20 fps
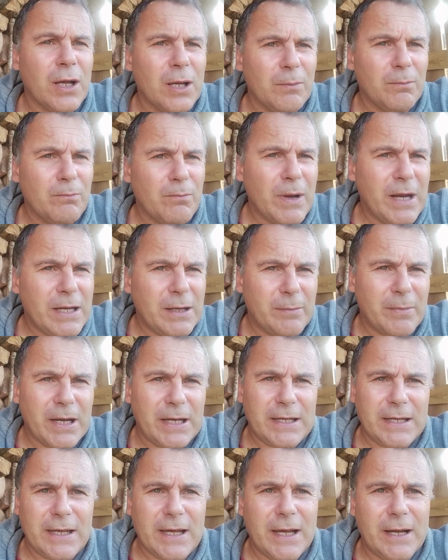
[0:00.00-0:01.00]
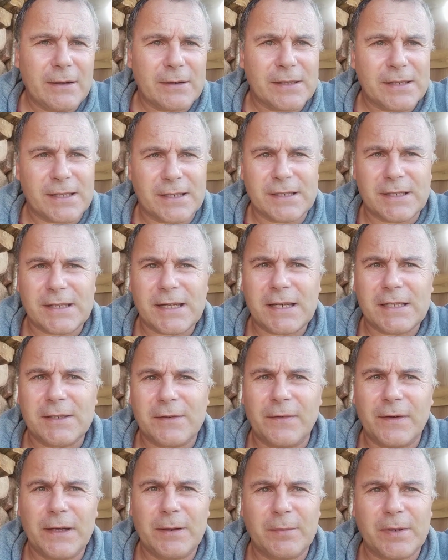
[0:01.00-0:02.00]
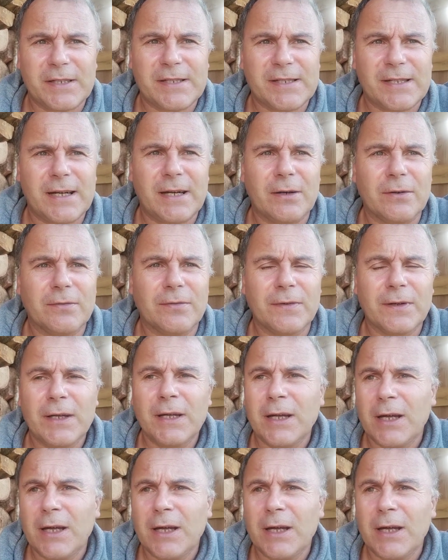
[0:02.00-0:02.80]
many many years successfully myself.